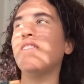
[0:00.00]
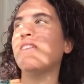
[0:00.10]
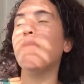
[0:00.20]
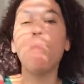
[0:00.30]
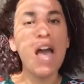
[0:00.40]

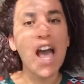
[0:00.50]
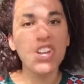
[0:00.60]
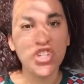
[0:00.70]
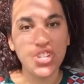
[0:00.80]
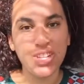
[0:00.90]

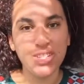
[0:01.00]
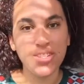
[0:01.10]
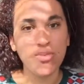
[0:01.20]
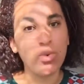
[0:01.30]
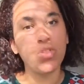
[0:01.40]
compassionate
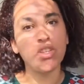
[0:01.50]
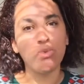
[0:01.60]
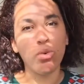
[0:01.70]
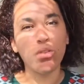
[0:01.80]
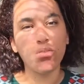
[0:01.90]
with this
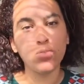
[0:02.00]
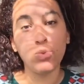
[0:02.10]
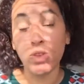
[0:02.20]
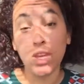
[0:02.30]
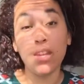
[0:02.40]
world,
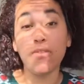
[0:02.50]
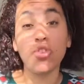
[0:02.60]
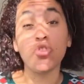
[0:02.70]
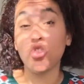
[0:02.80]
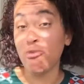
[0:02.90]
with the
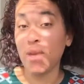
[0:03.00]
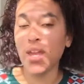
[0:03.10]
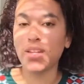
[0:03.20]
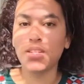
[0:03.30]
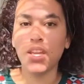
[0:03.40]
individuals,
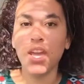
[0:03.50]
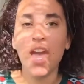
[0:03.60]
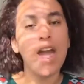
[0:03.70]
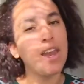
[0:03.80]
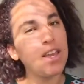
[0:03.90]
humanity.
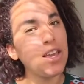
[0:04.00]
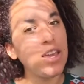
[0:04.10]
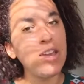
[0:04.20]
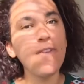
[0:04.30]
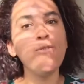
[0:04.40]
And it
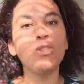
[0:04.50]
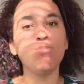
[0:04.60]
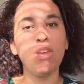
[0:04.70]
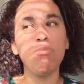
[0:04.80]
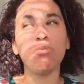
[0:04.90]
gives
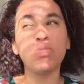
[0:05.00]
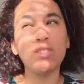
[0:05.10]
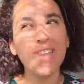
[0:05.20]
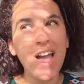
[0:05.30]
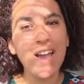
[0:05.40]
people
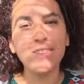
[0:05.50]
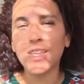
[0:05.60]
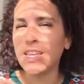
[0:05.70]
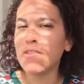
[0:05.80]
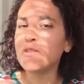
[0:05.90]
signs,
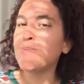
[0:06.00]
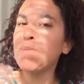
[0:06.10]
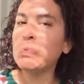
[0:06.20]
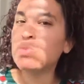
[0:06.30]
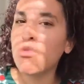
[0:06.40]
it gives
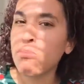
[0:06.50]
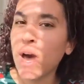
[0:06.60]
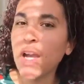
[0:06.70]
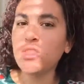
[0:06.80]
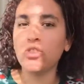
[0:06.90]
people
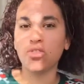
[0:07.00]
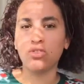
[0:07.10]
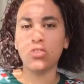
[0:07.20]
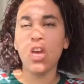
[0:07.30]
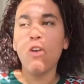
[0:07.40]

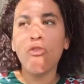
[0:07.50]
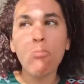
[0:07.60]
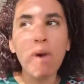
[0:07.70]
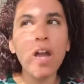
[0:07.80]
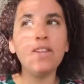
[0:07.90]
reminders,
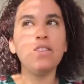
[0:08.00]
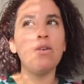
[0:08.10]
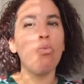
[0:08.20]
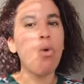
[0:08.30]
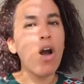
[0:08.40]
reminding
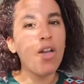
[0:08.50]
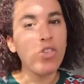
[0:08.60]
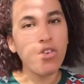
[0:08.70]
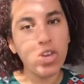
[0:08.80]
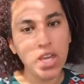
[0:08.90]
them why
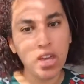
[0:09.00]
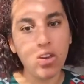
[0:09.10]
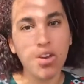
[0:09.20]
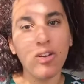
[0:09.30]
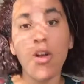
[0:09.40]
they're
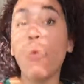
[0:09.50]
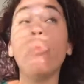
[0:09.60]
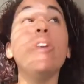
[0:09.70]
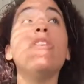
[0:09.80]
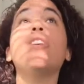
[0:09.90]
here.
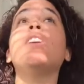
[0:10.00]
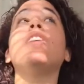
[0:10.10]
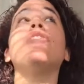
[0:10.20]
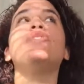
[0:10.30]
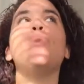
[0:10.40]
We are
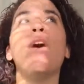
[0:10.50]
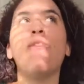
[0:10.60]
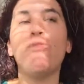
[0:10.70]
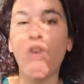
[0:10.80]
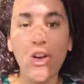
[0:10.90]
here to have
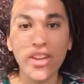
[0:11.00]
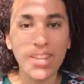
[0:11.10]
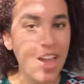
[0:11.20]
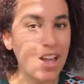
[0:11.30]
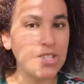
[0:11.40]
fun,
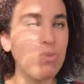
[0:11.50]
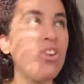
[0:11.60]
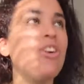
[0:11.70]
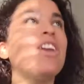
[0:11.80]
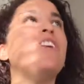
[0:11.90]
yes. We
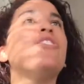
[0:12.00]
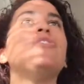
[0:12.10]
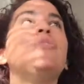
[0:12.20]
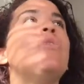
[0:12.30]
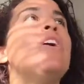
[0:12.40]
are here to